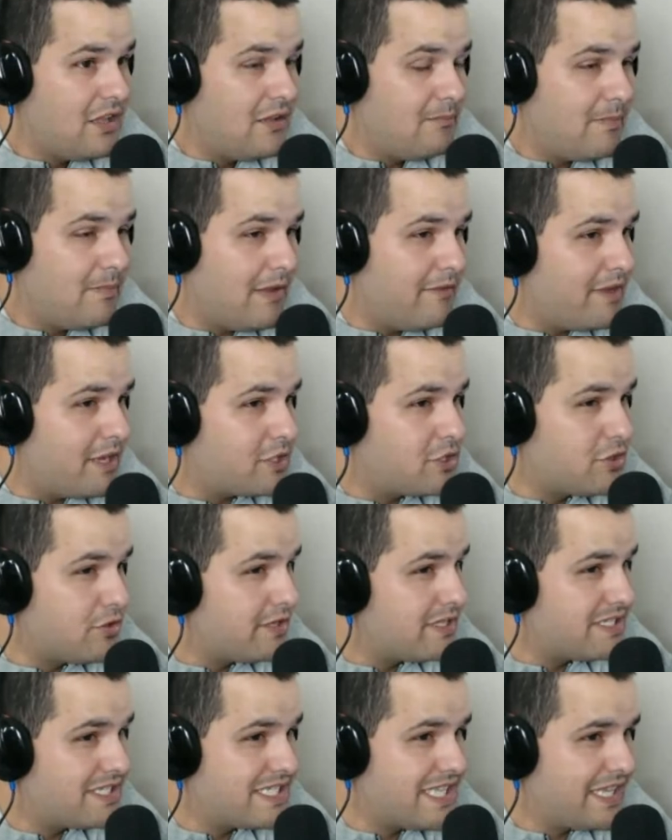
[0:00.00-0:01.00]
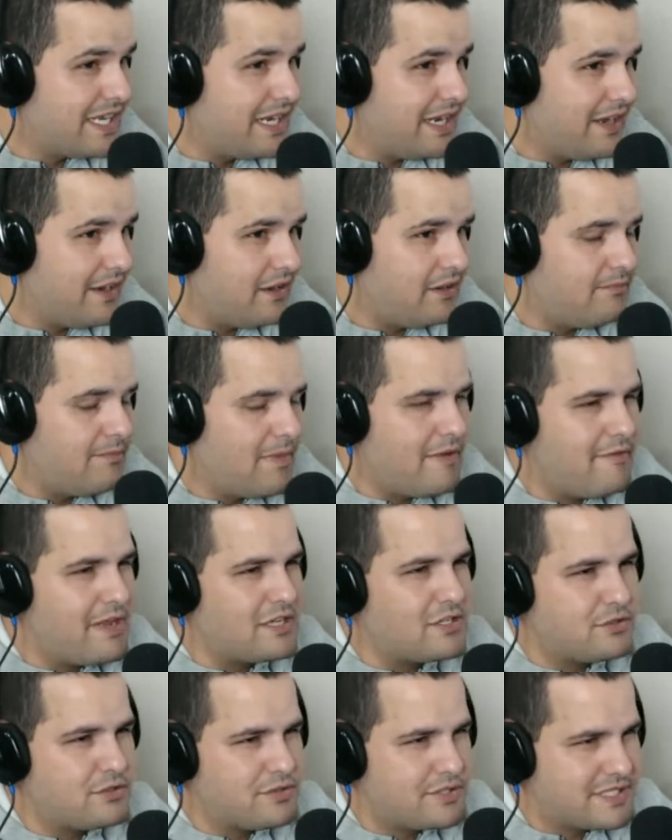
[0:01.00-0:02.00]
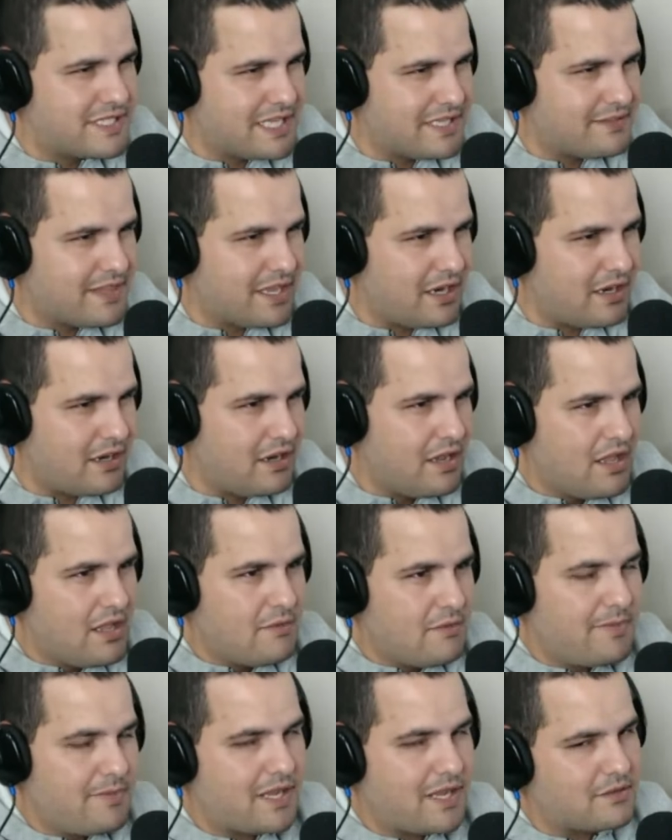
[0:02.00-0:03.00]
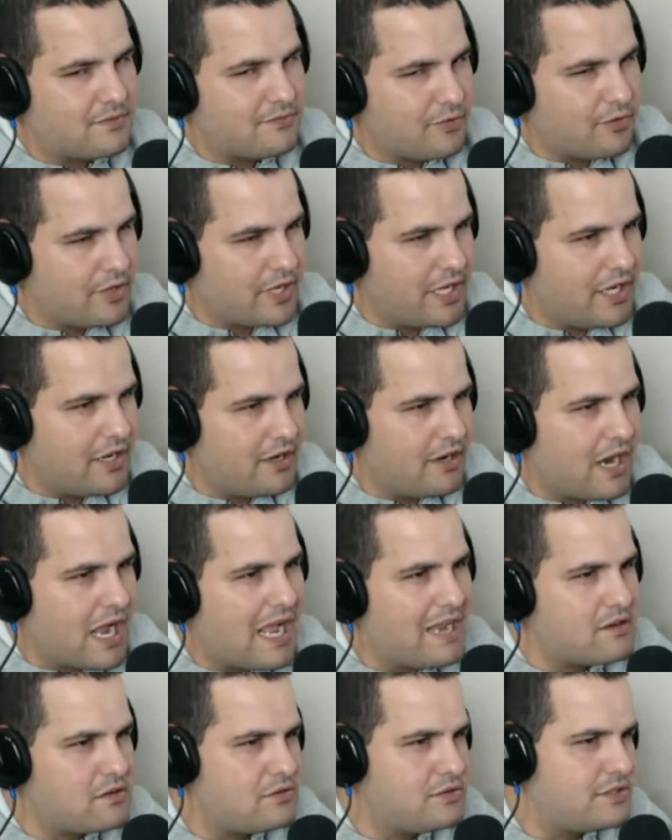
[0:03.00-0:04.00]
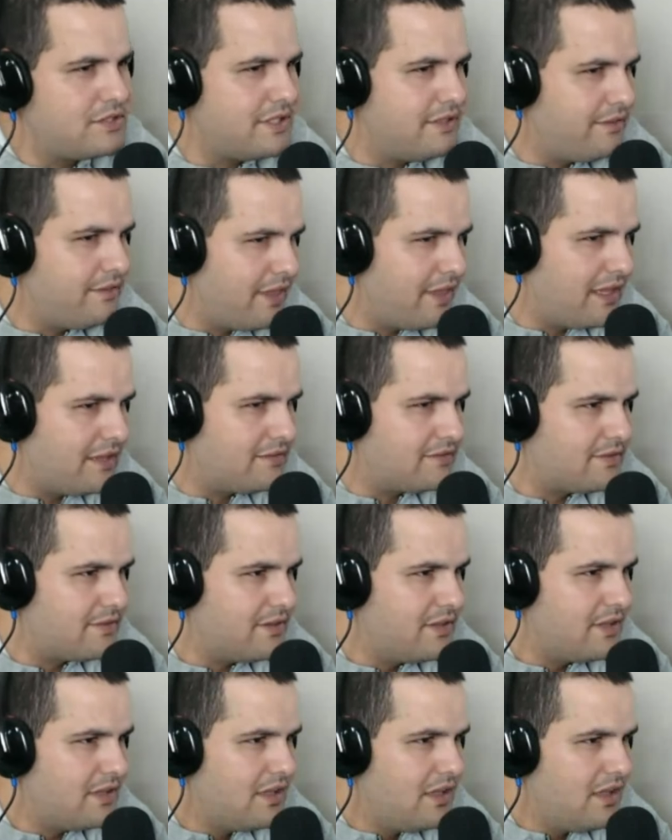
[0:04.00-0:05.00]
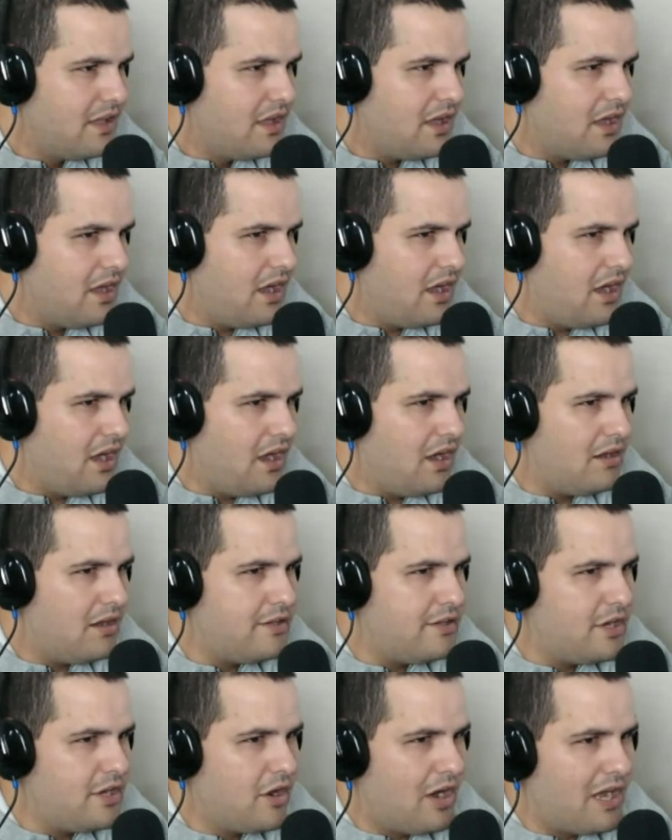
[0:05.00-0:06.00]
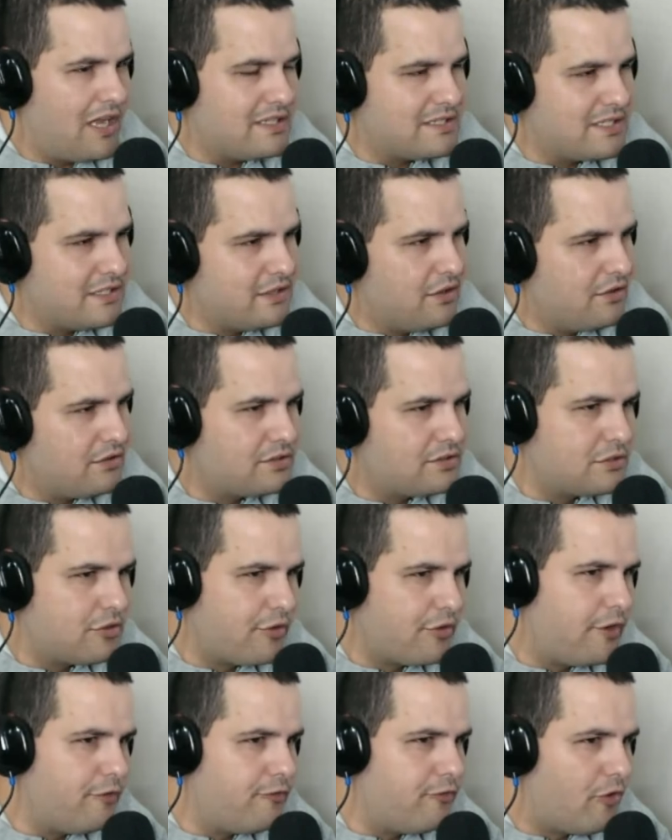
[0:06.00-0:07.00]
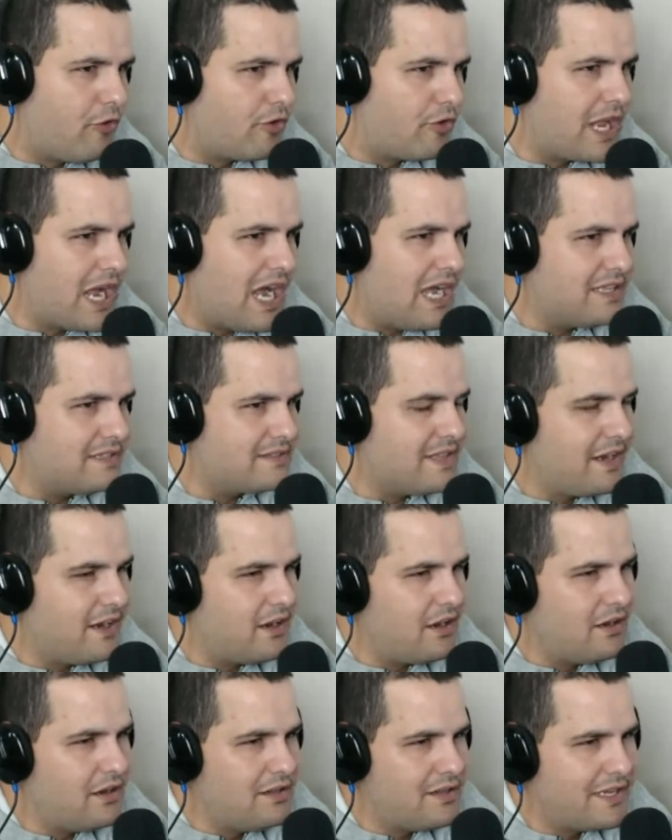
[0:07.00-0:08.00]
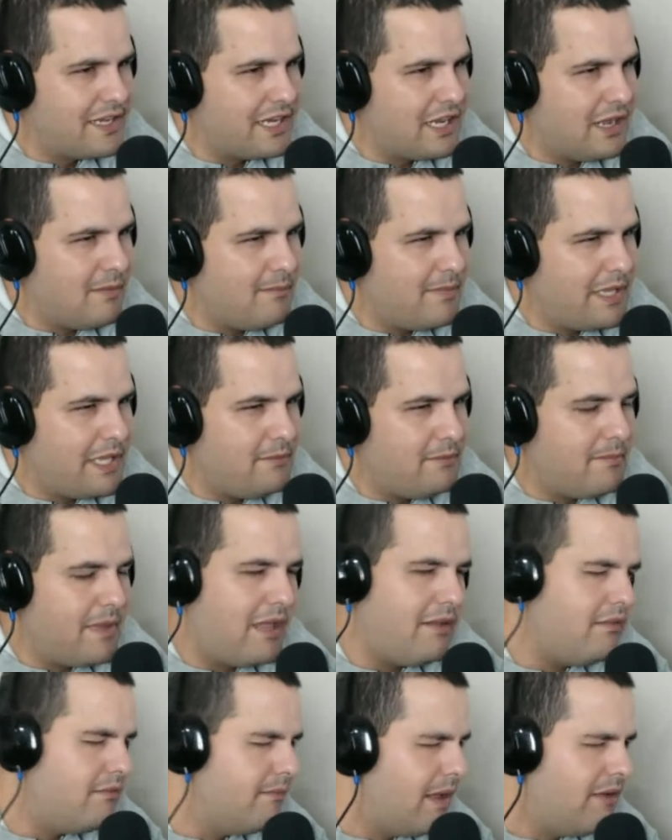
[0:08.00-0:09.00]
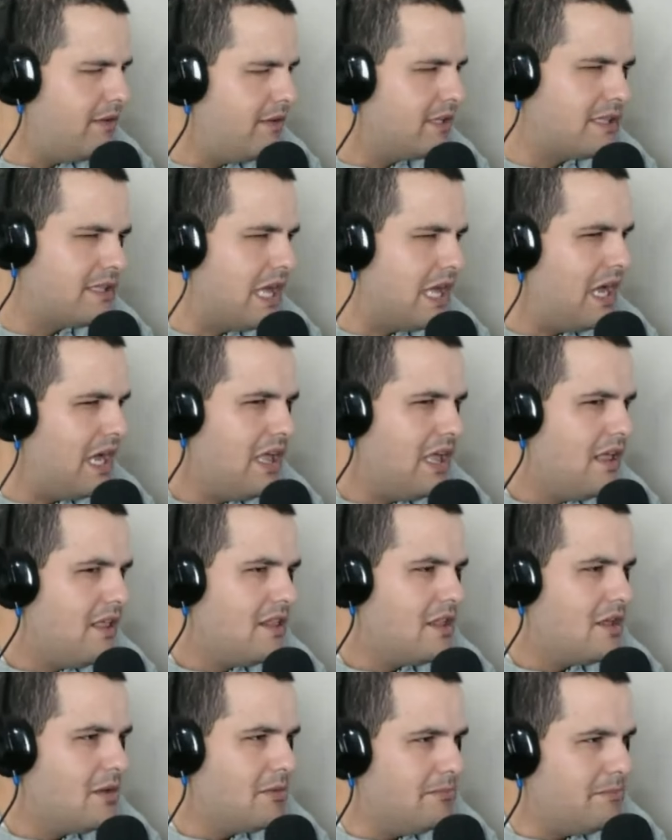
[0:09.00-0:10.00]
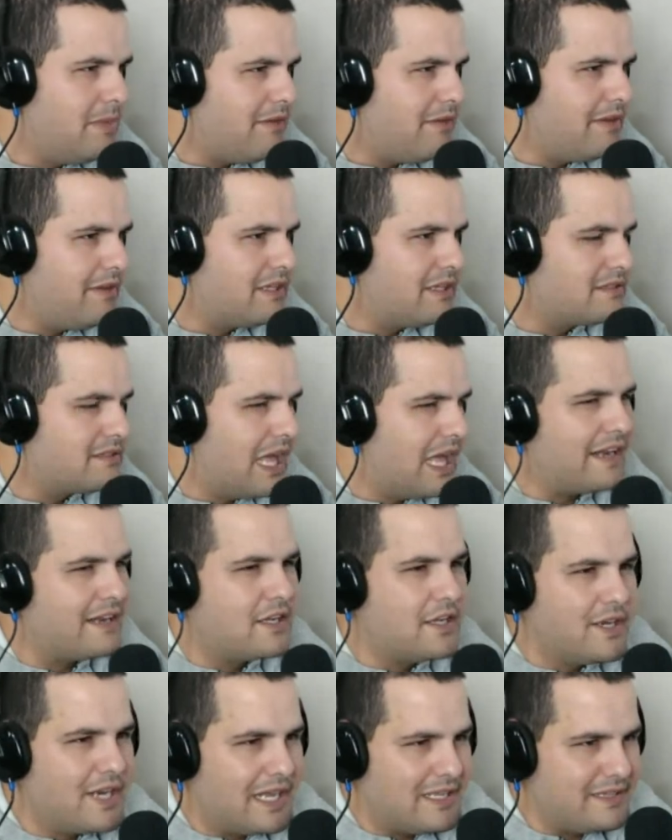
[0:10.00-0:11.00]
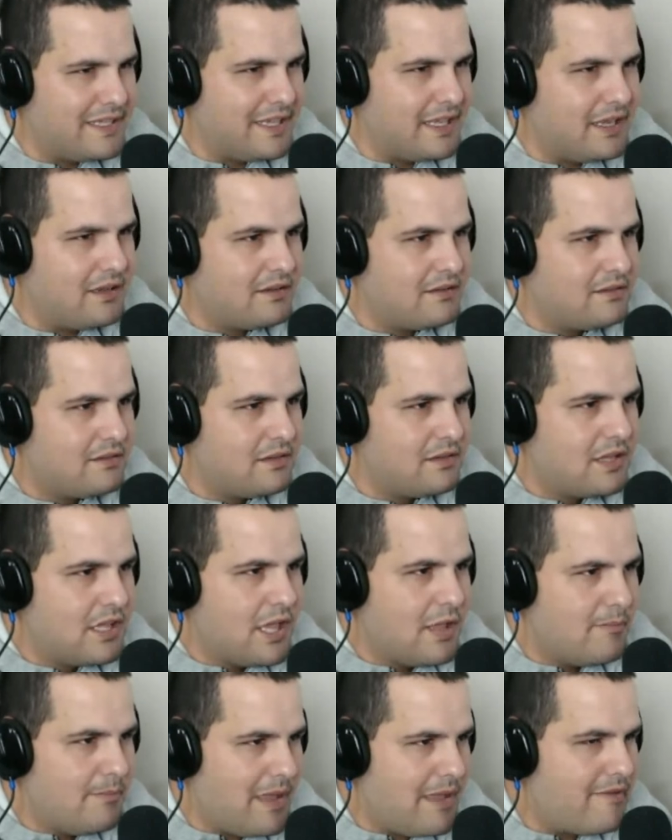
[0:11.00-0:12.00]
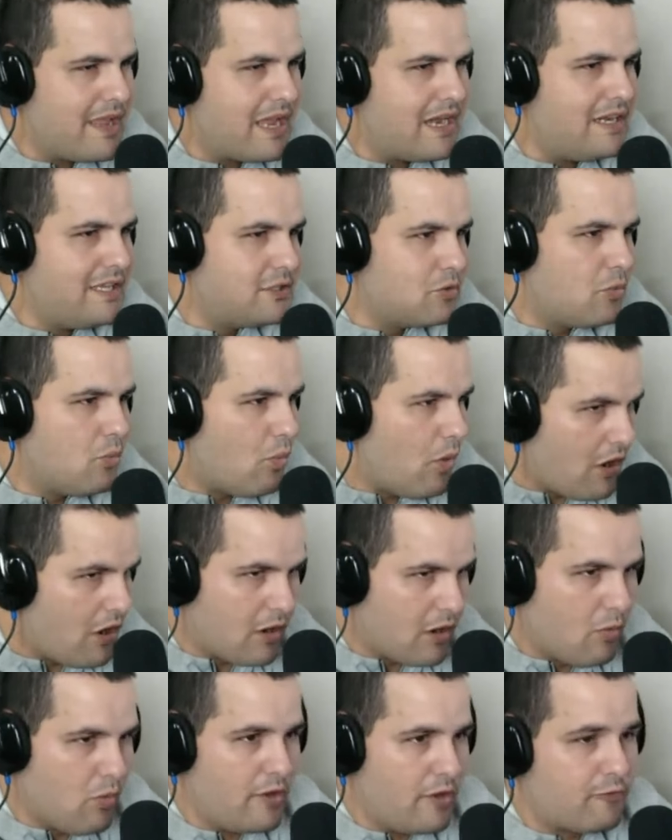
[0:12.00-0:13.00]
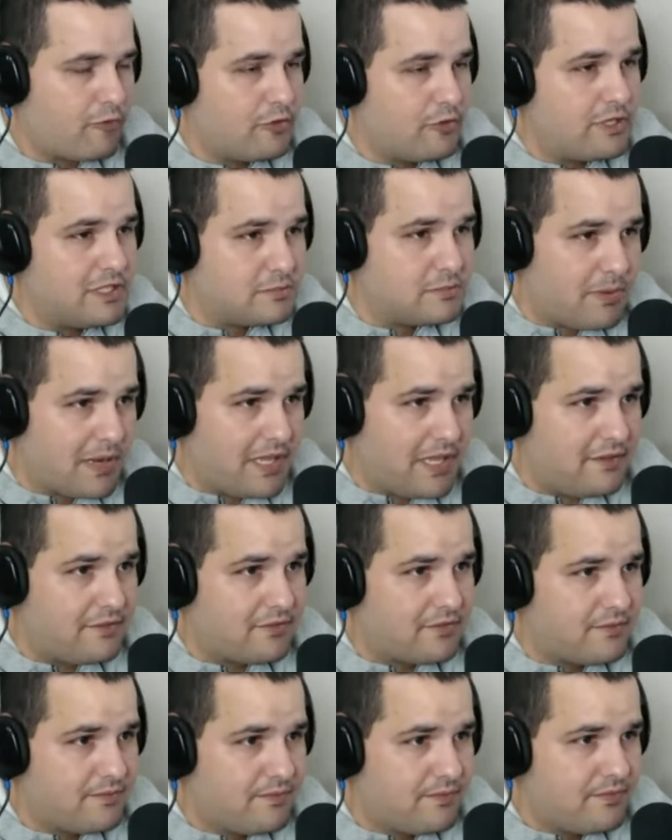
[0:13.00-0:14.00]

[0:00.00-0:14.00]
Maybe I shouldn't sit here. Maybe I should sit there because from here I could see this. Uh, you know, I see those three, four guys there looking at me. Maybe, maybe it's not. Maybe it's not a good idea maybe I need to walk away from this place